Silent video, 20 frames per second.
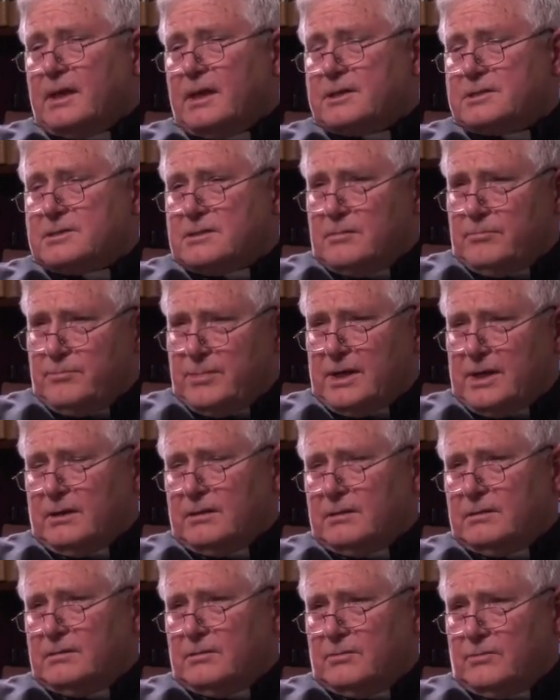It's the
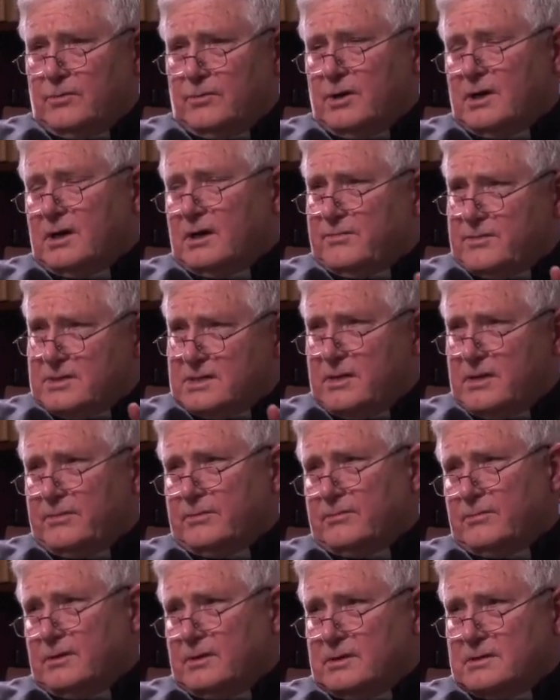middle word of the
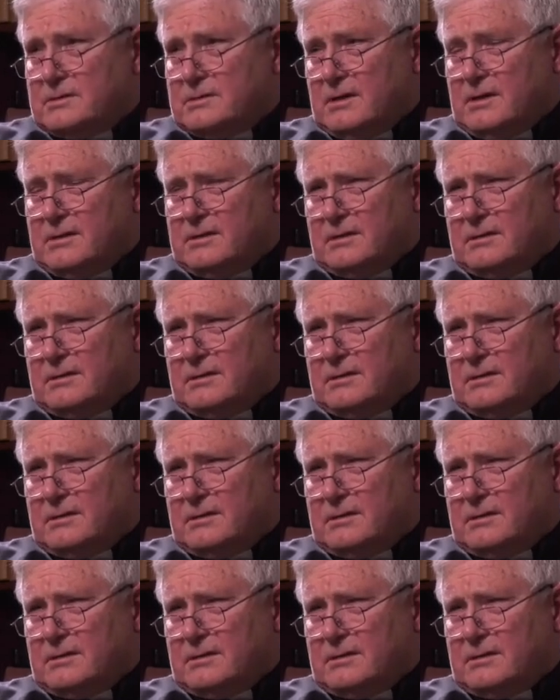seven words, I